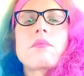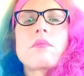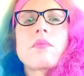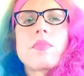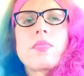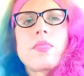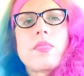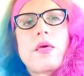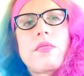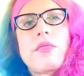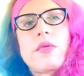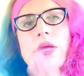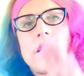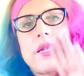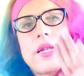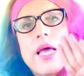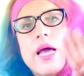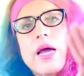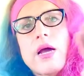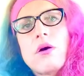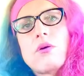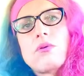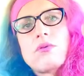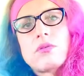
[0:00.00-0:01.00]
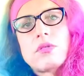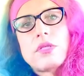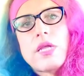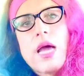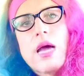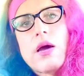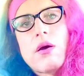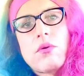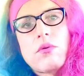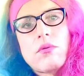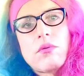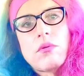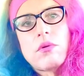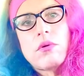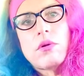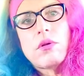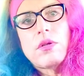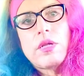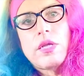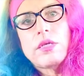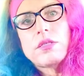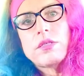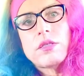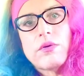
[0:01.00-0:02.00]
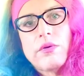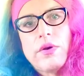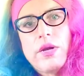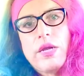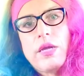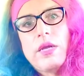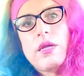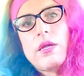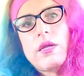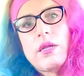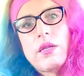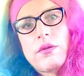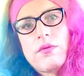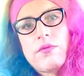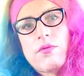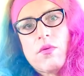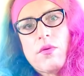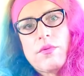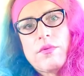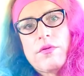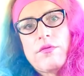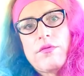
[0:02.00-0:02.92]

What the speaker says: And I think it echoes down history in the form of the